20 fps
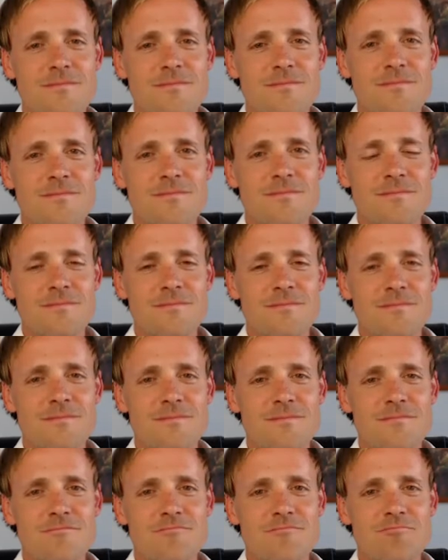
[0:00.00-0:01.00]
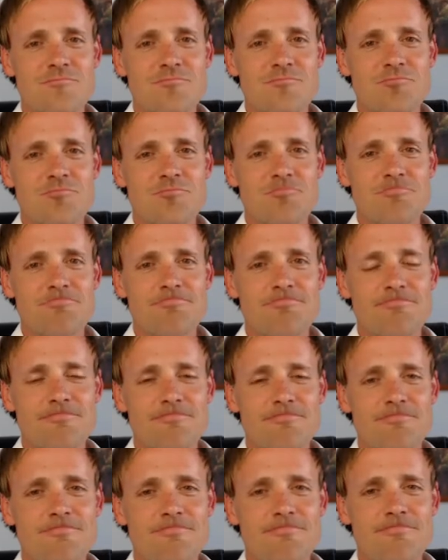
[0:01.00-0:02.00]

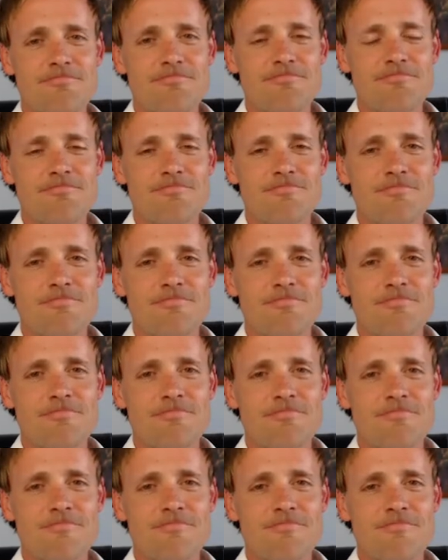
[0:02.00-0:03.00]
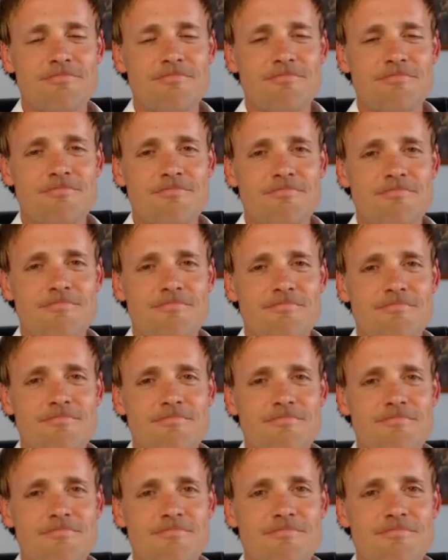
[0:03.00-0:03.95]
[no speech]